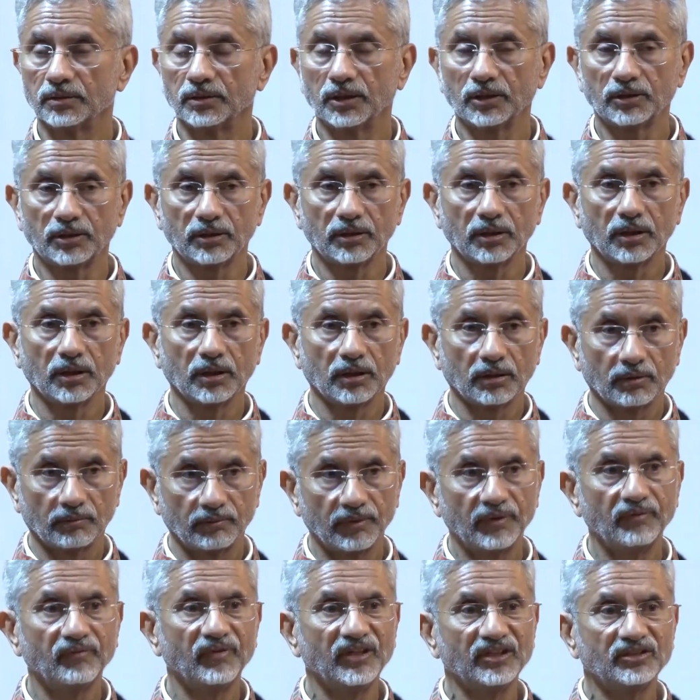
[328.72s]
that
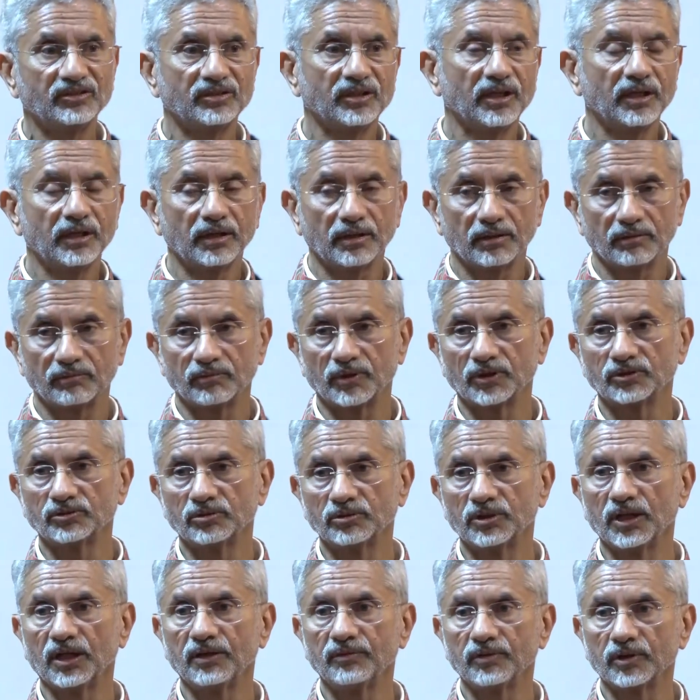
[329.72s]
when we say
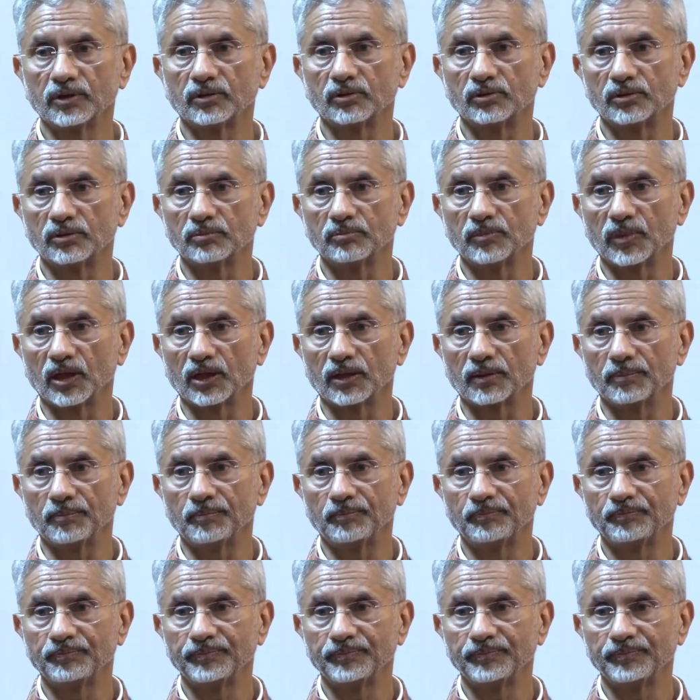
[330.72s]
Vasudhaiva Kutumbakam,